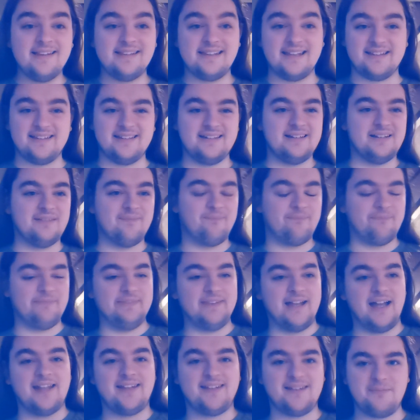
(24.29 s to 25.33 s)
They had a
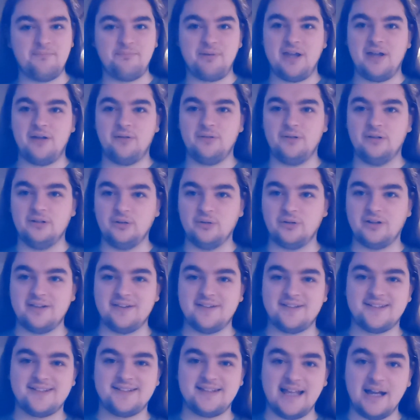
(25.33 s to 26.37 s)
nice imperial
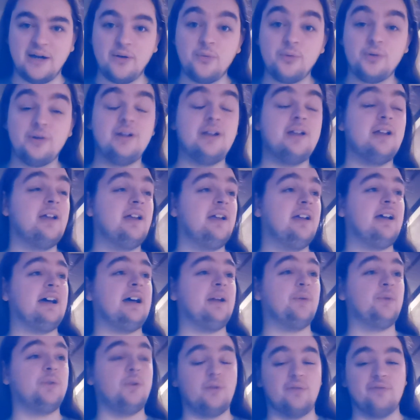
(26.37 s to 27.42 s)
looking stout
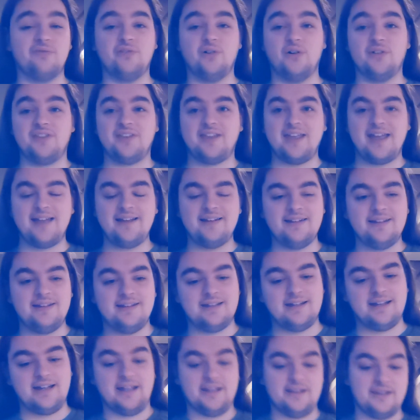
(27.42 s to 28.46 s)
I was looking forward to getting
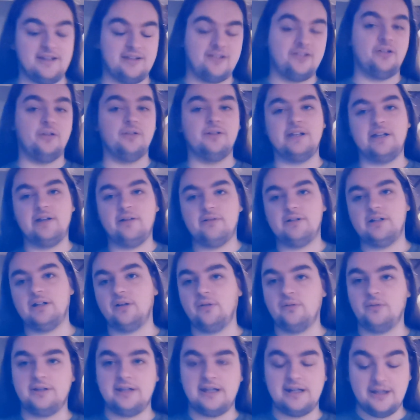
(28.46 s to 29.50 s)
it and they sold out and I
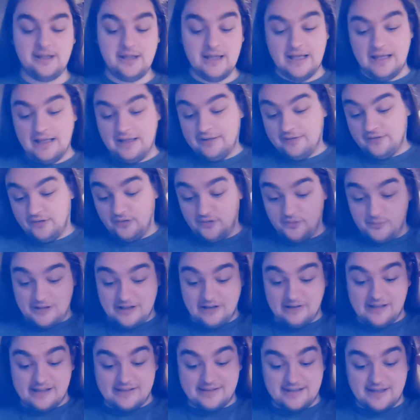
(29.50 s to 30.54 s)
couldn't get it. So it was a
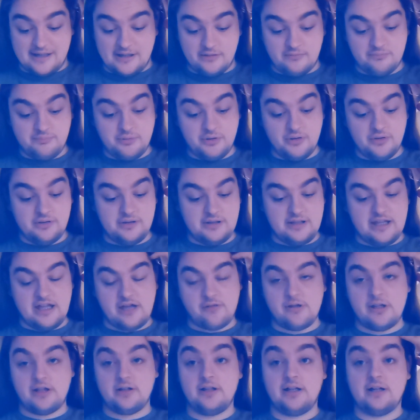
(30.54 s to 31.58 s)
little let down, but
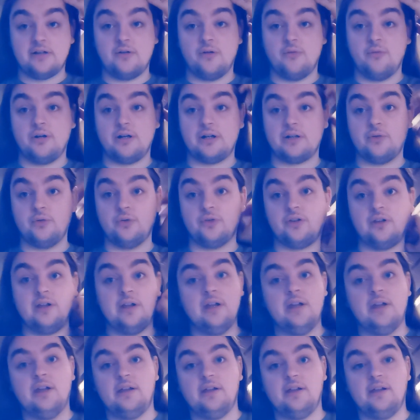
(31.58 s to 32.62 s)
oh well, I got what I could,
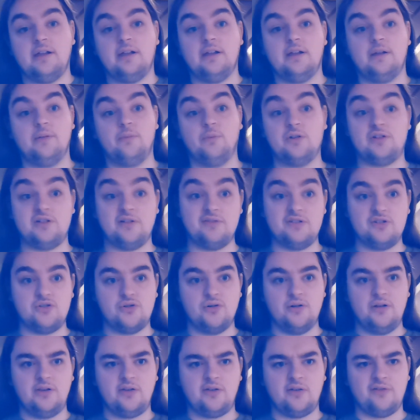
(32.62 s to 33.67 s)
uh, which I've
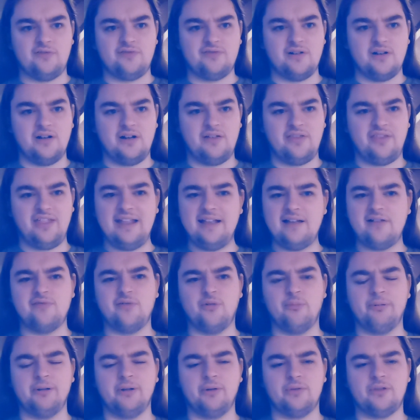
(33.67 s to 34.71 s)
enjoyed so far. I think I've
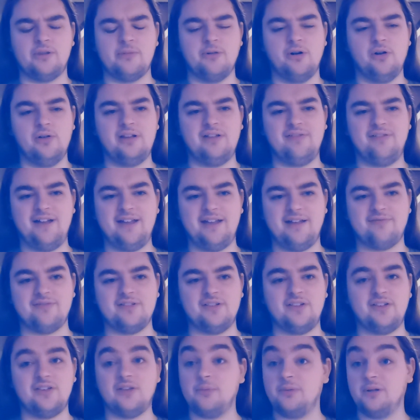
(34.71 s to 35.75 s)
uploaded them all. If I
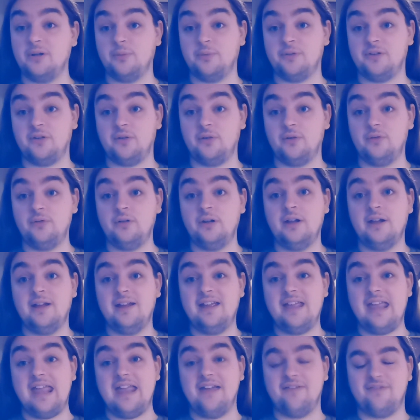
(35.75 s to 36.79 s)
haven't, they'll be up soon
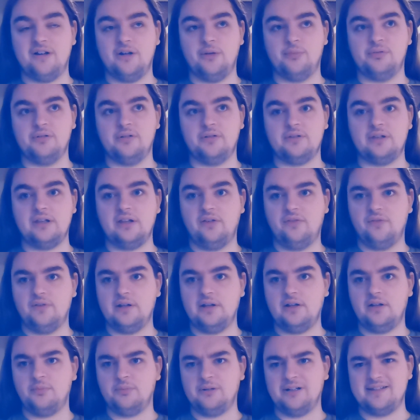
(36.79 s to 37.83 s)
if I upload this
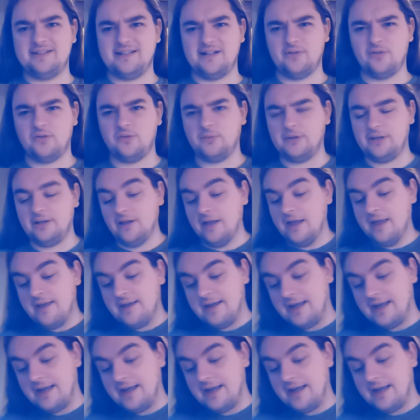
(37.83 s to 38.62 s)
first, but I doubt I will.